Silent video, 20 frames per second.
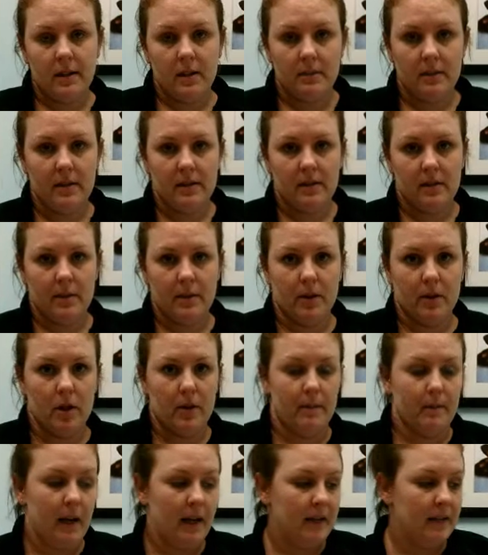tend to be
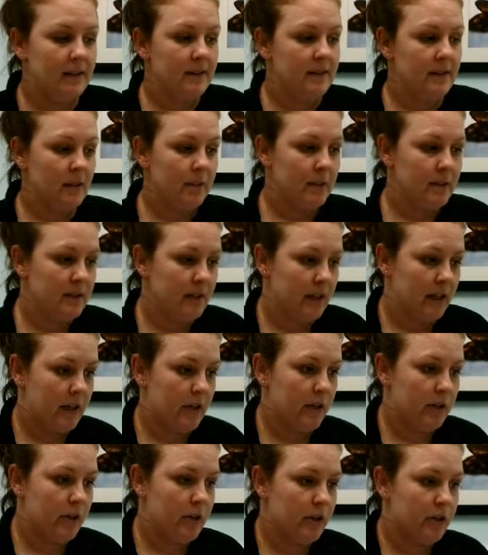similar, mice in
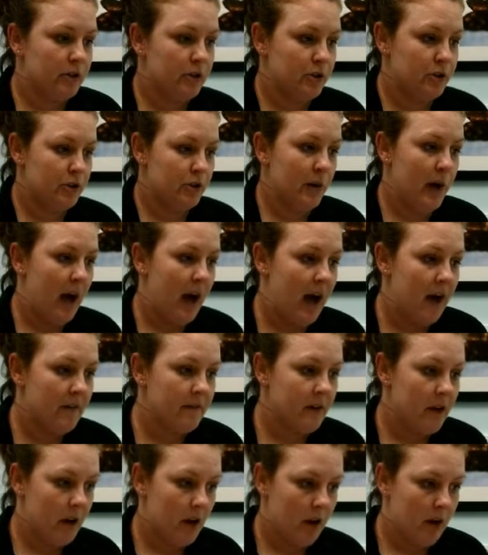particular do
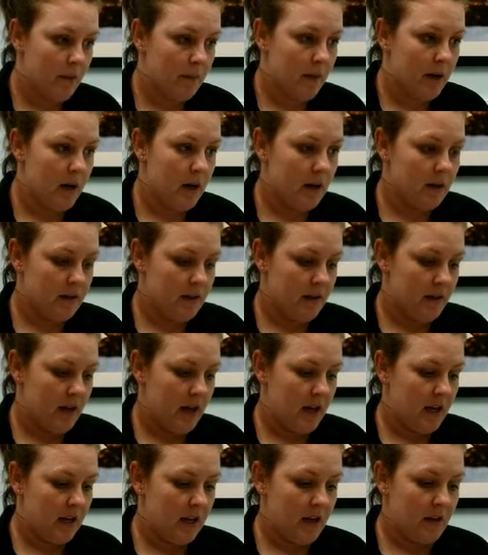have a
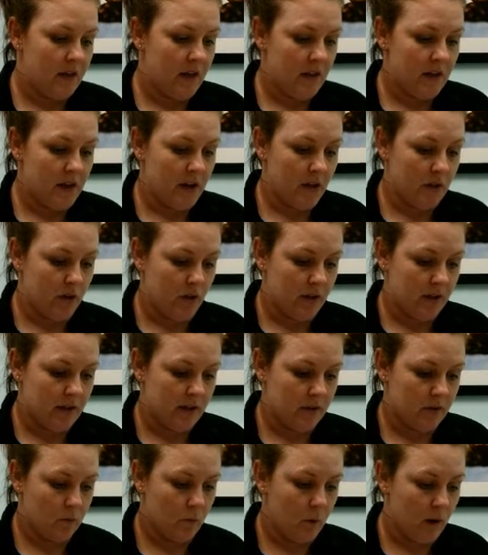thing that they
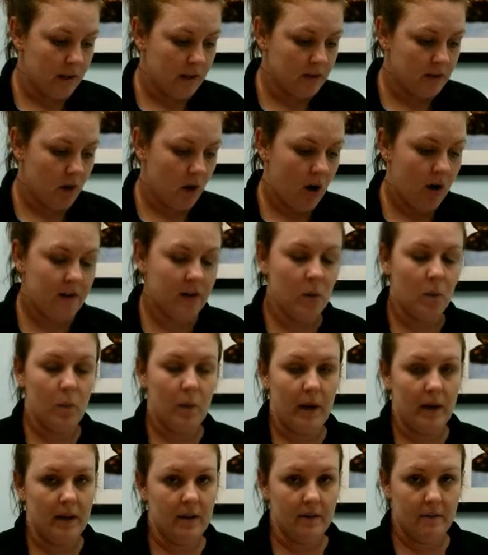notice. One is called the
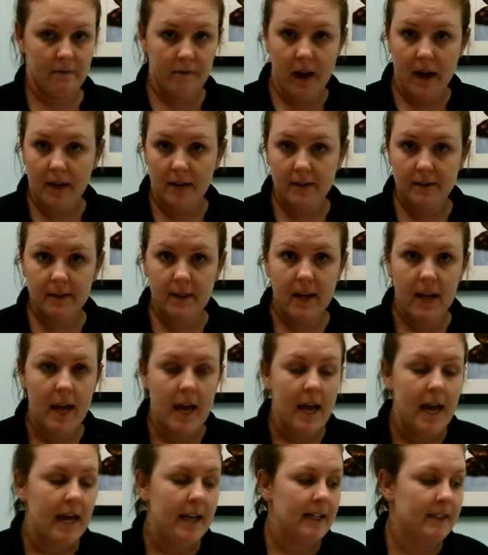Winton effect,
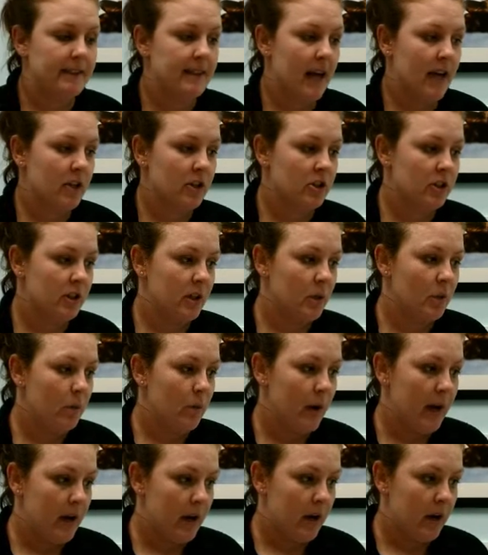and it's actually
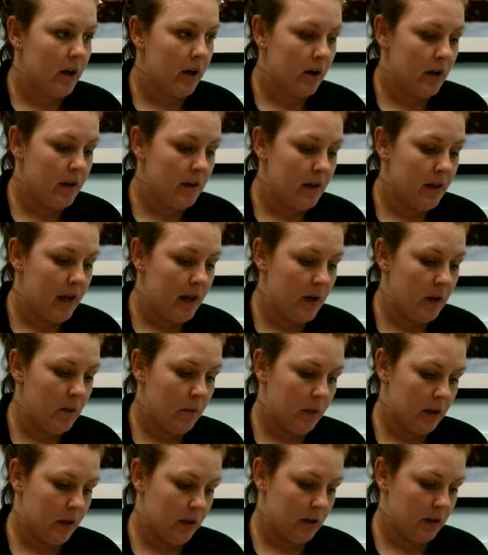where they
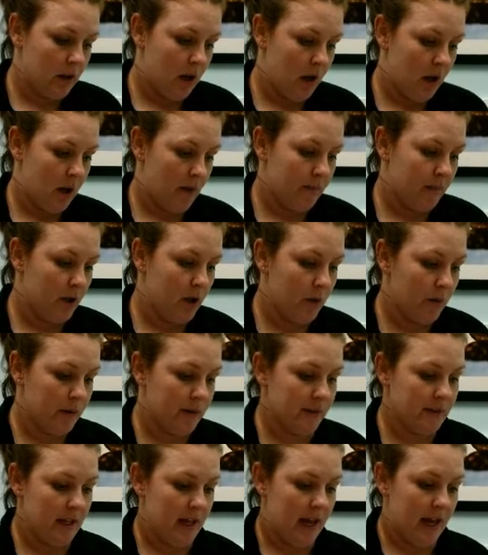will go
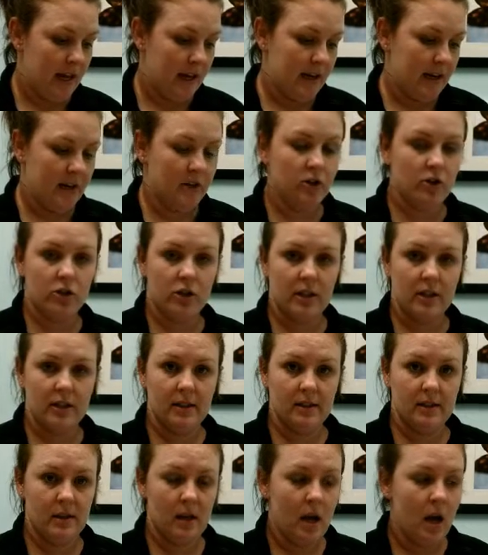into
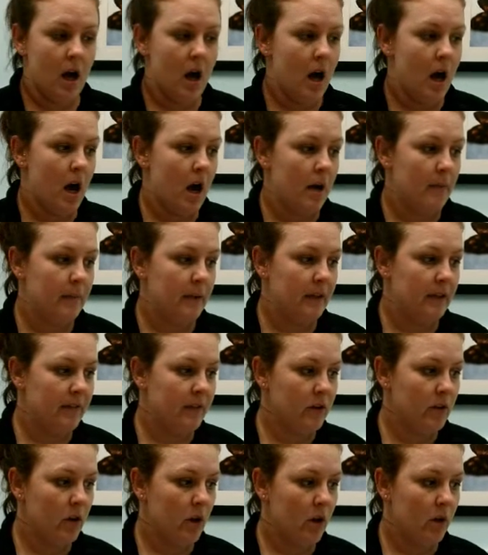anestrus.
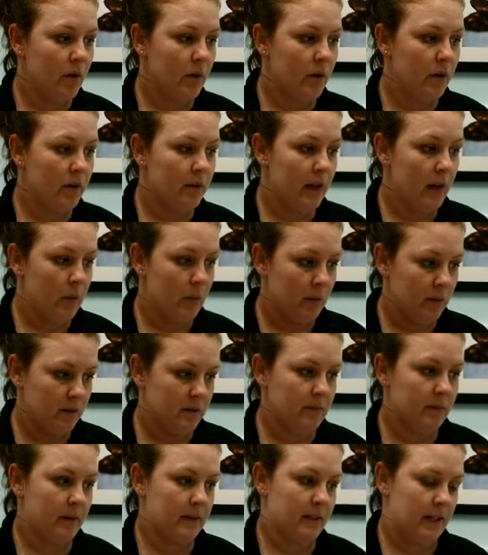Even though they will
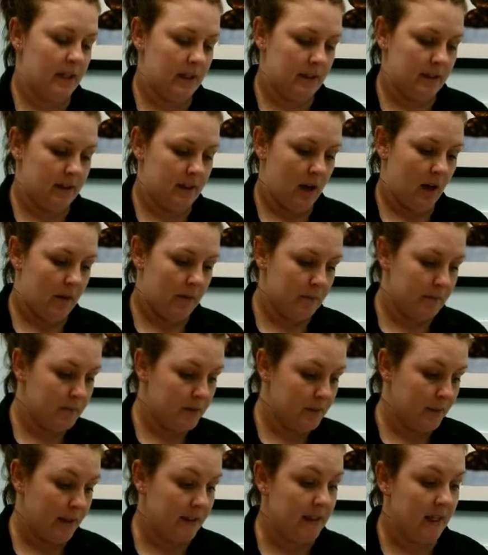
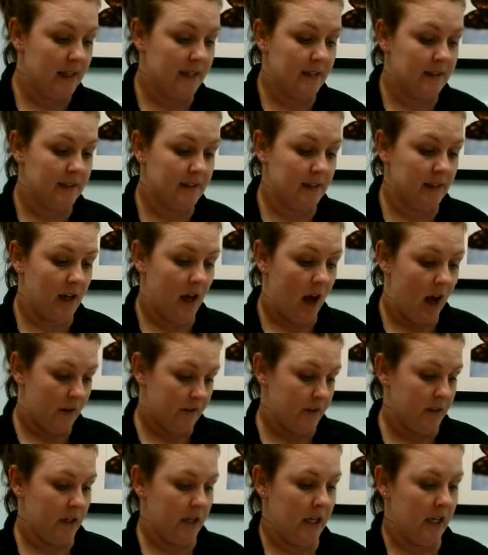spontaneously
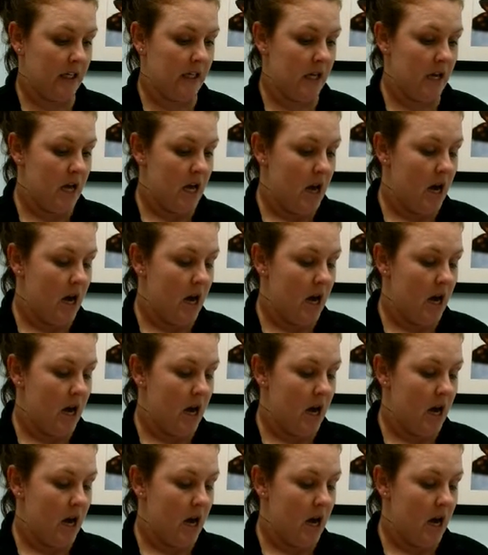ovulate,